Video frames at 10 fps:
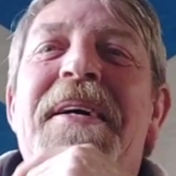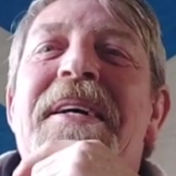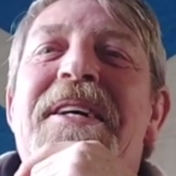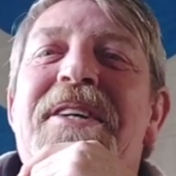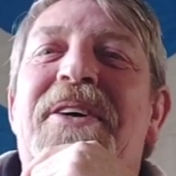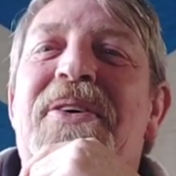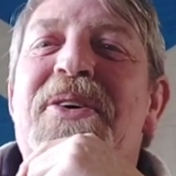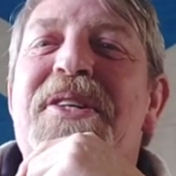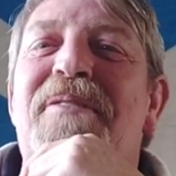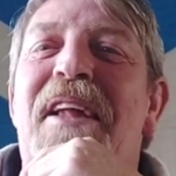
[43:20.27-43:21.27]
He's
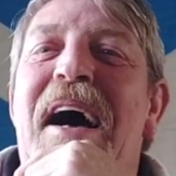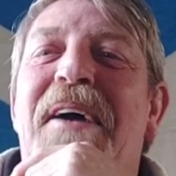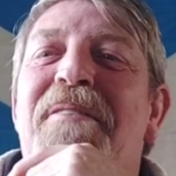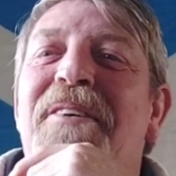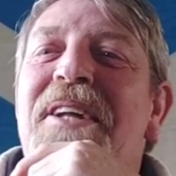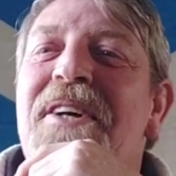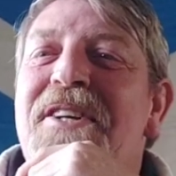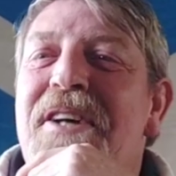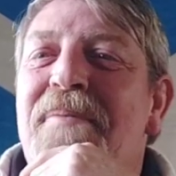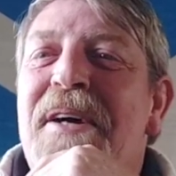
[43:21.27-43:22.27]
accused of lack of
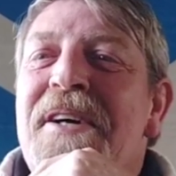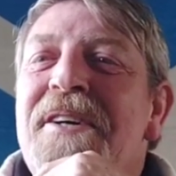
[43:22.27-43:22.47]
leadership,